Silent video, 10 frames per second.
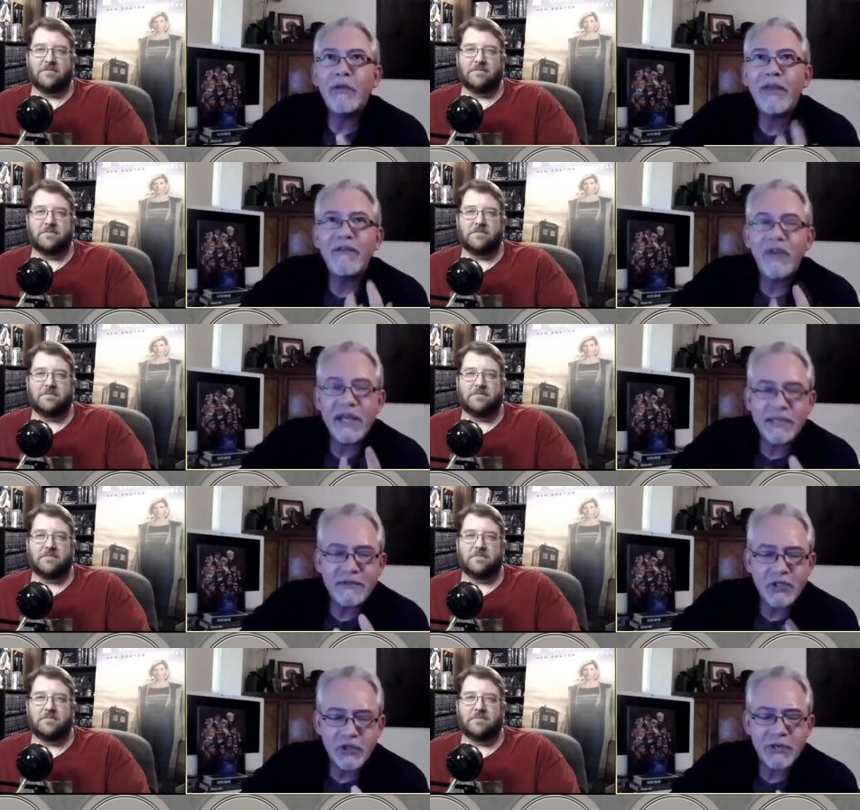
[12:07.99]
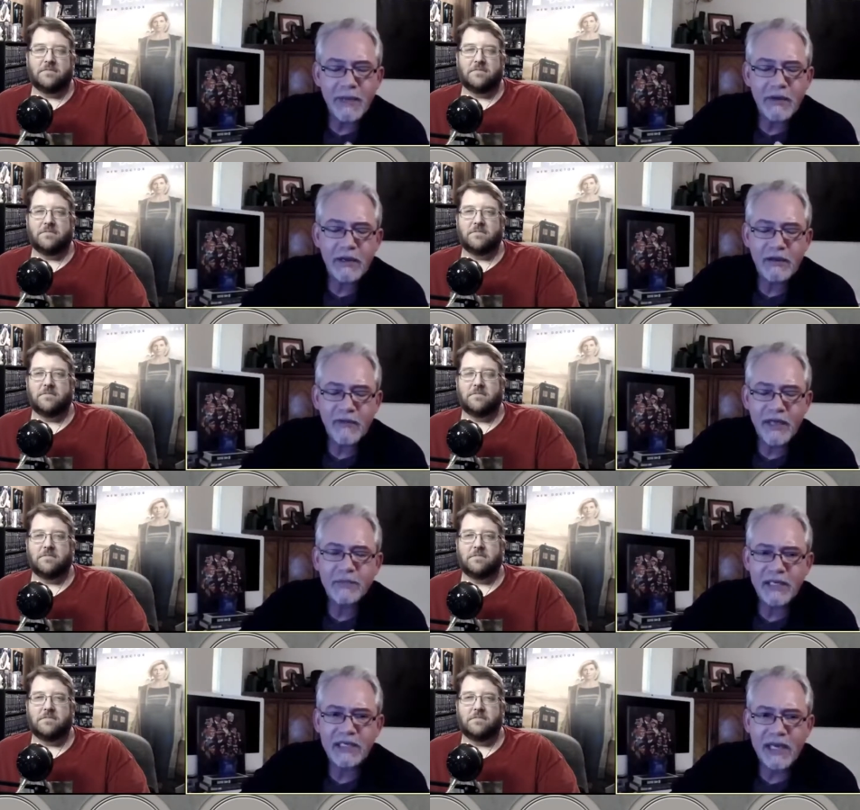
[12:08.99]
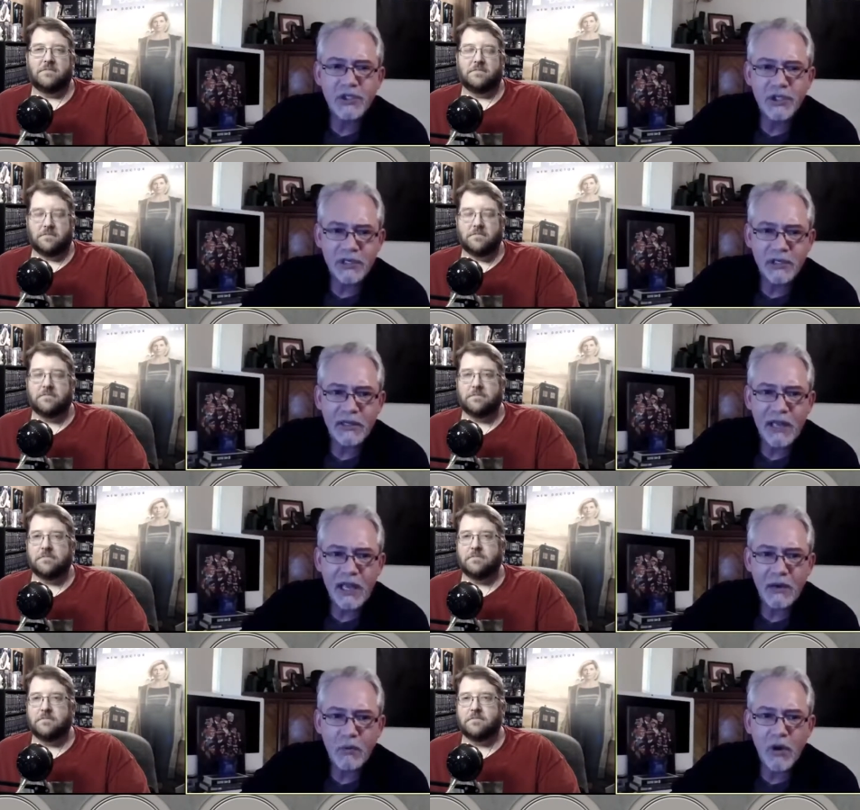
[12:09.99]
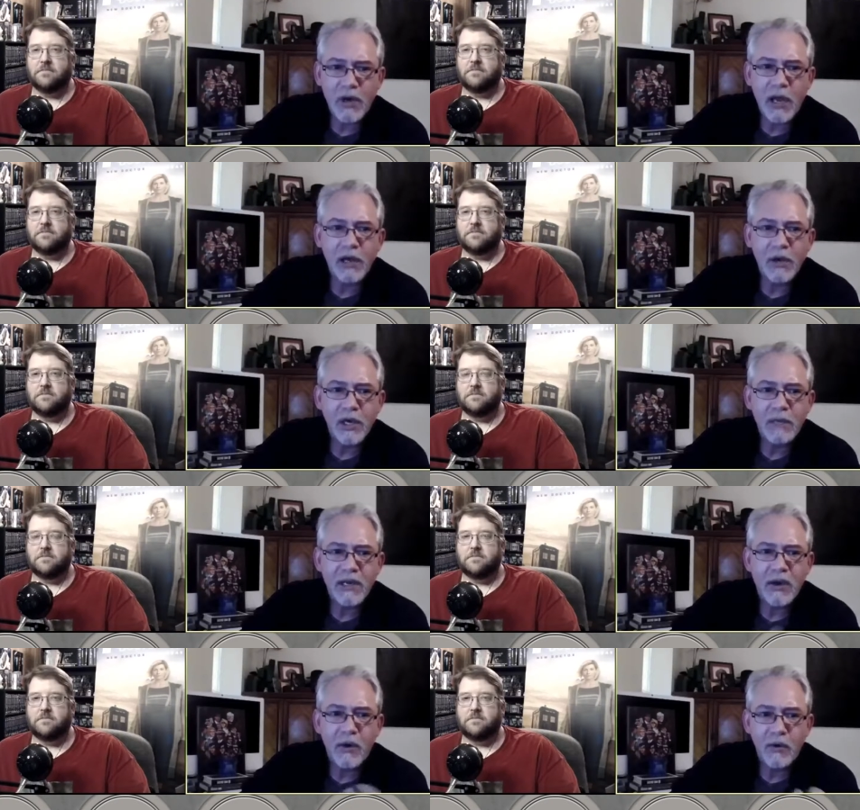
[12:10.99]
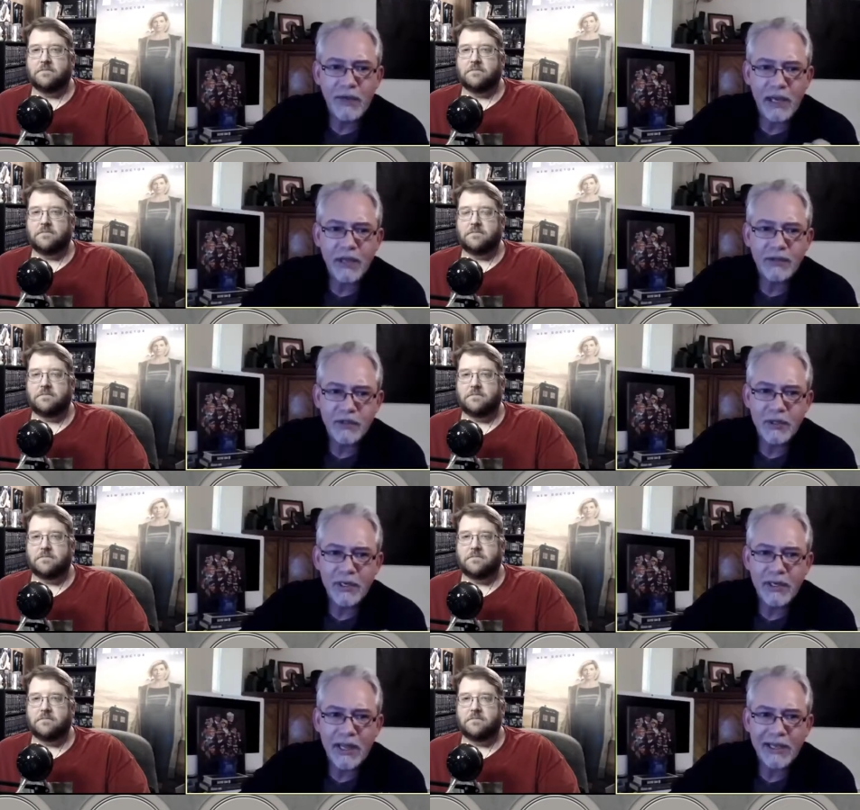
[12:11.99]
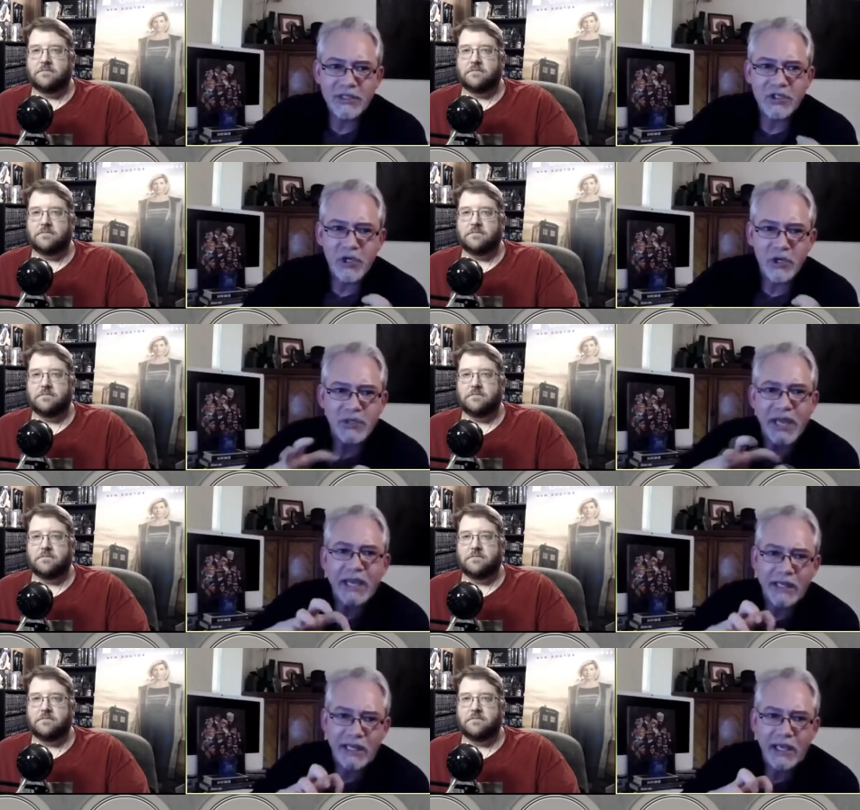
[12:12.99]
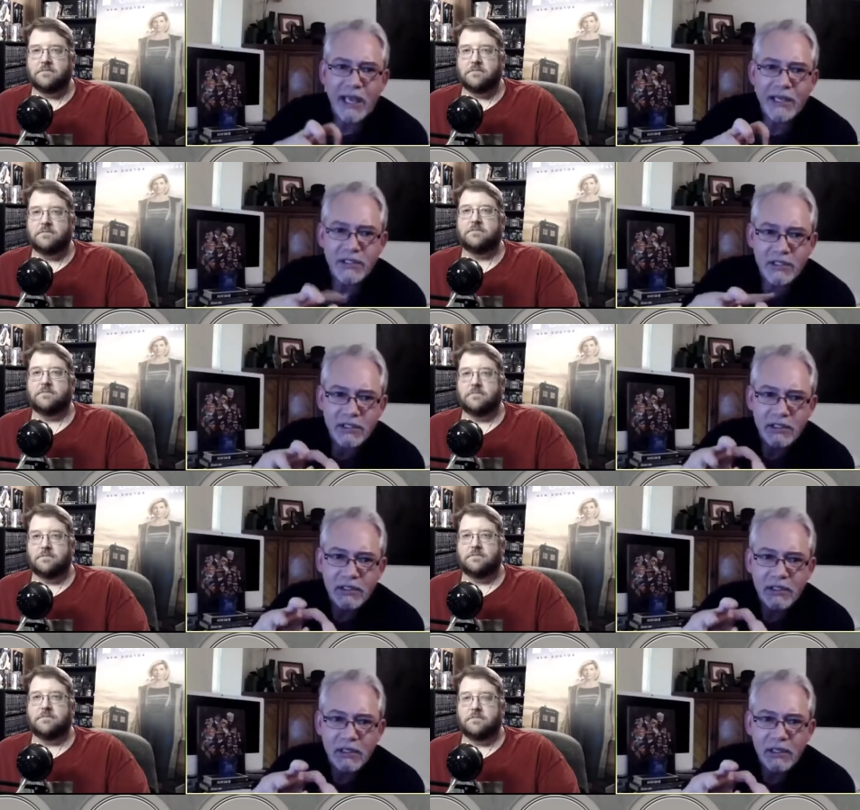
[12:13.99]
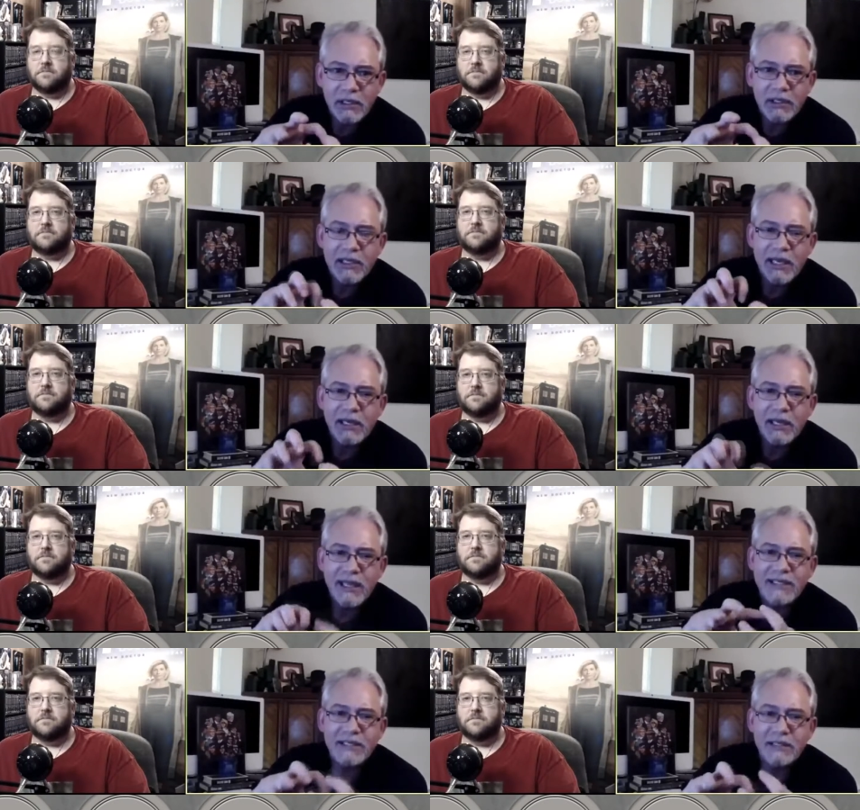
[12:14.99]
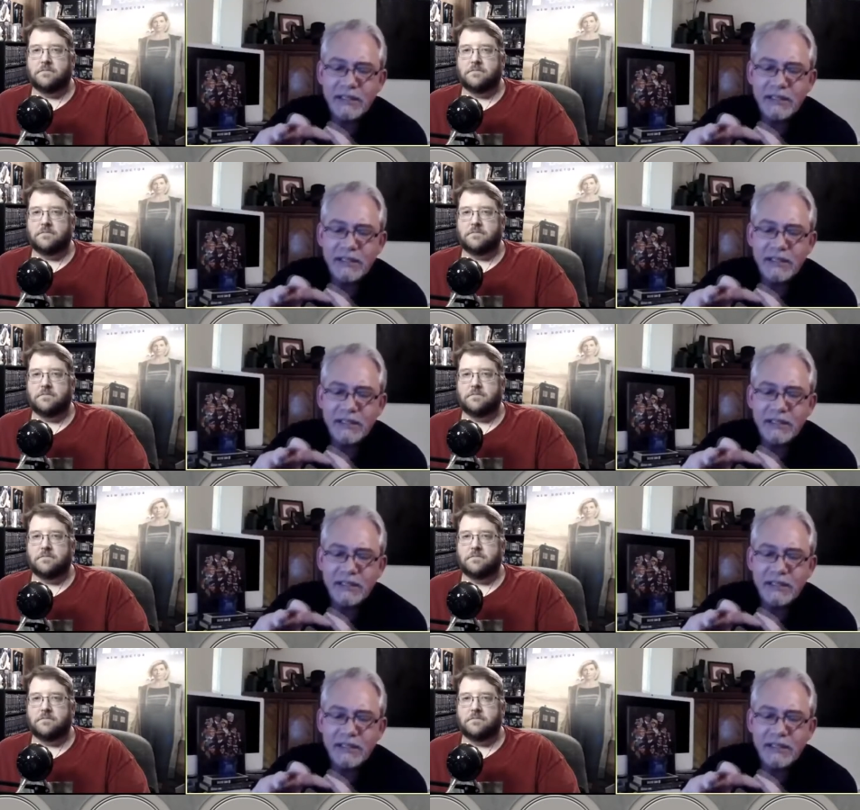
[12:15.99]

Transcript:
Speaker 1: I think fans have a certain amount of expectation that we're not going to be holding on to it like so tightly as to to get you know get a,